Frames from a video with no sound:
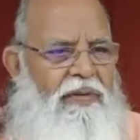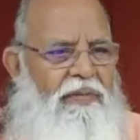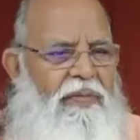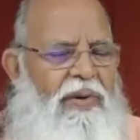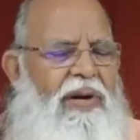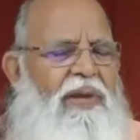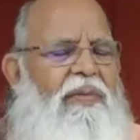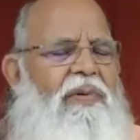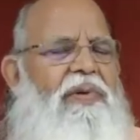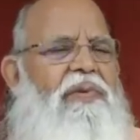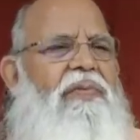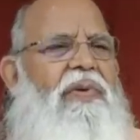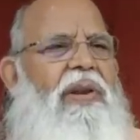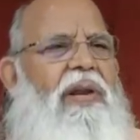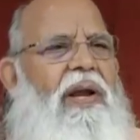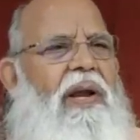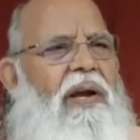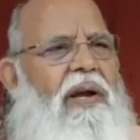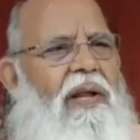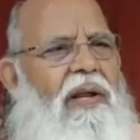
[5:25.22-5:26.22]
but he was
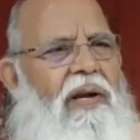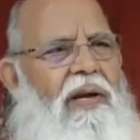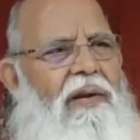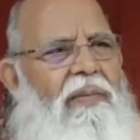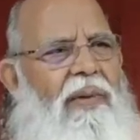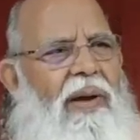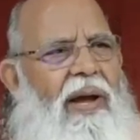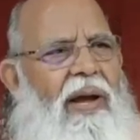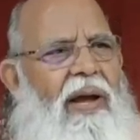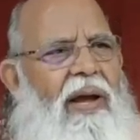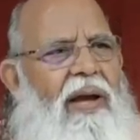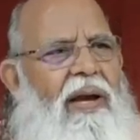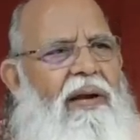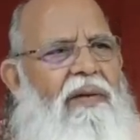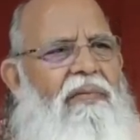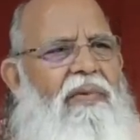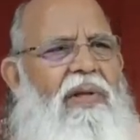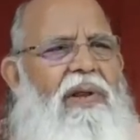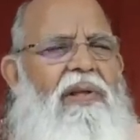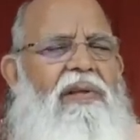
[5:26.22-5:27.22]
very elderly
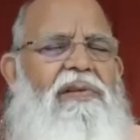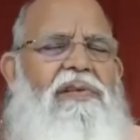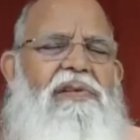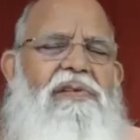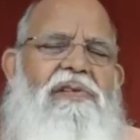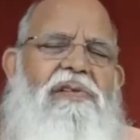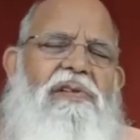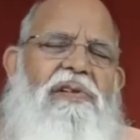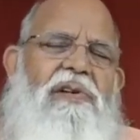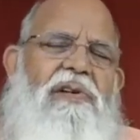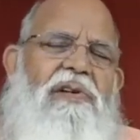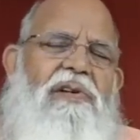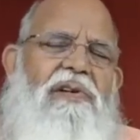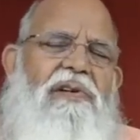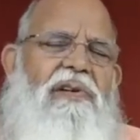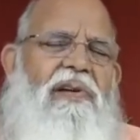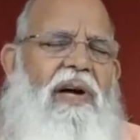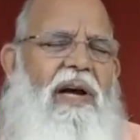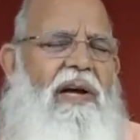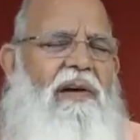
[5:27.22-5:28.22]
man, very sincere.
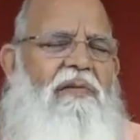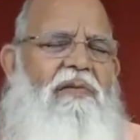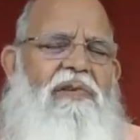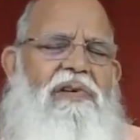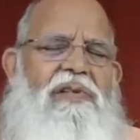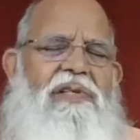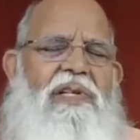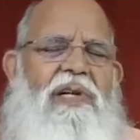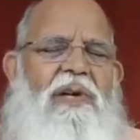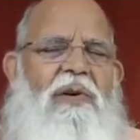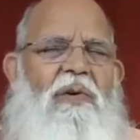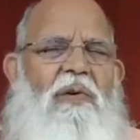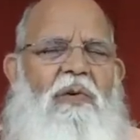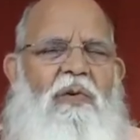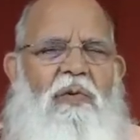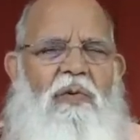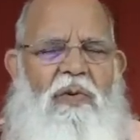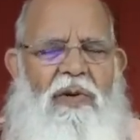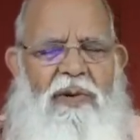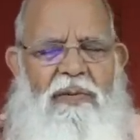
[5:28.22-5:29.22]
I couldn't say
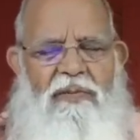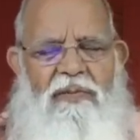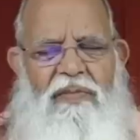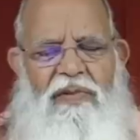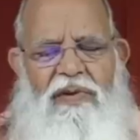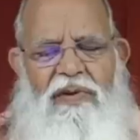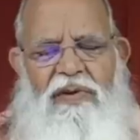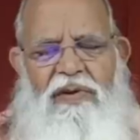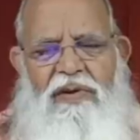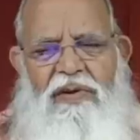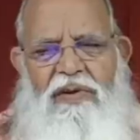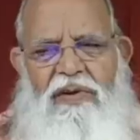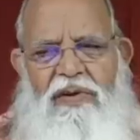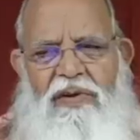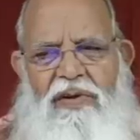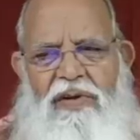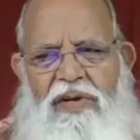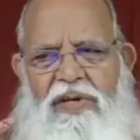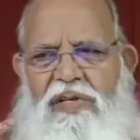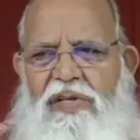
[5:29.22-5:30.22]
no to him.
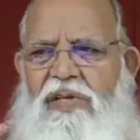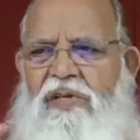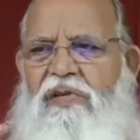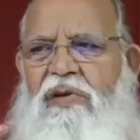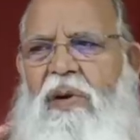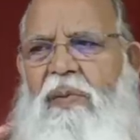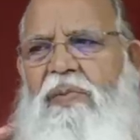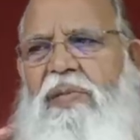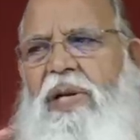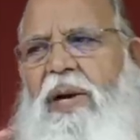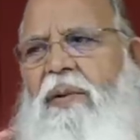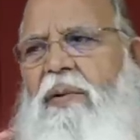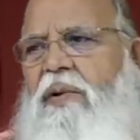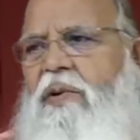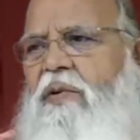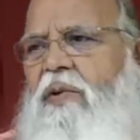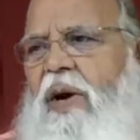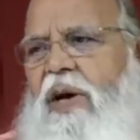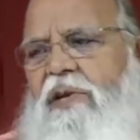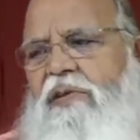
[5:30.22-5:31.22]
He says, Swamiji, I
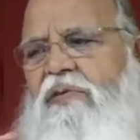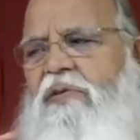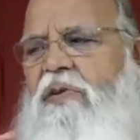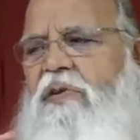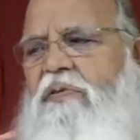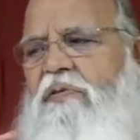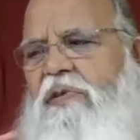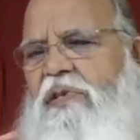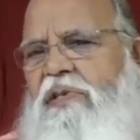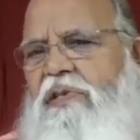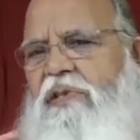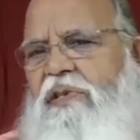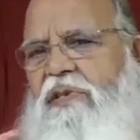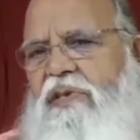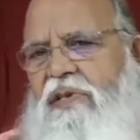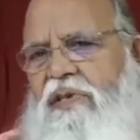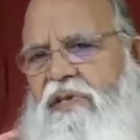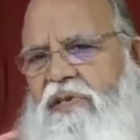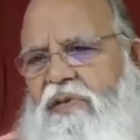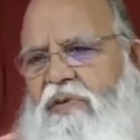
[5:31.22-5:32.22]
want to ask you a question.
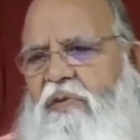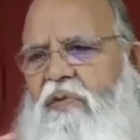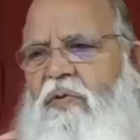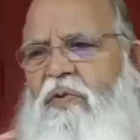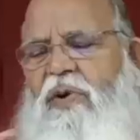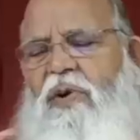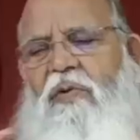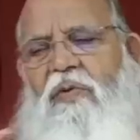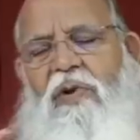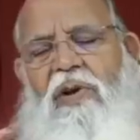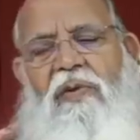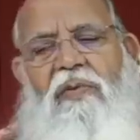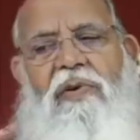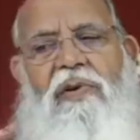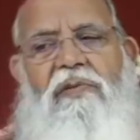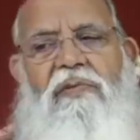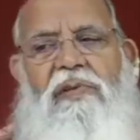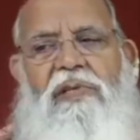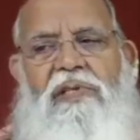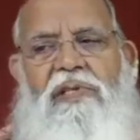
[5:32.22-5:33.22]
I said, okay, only
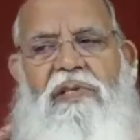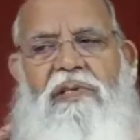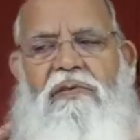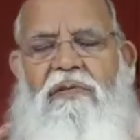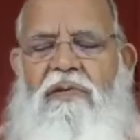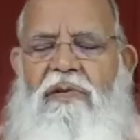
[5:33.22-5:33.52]
one question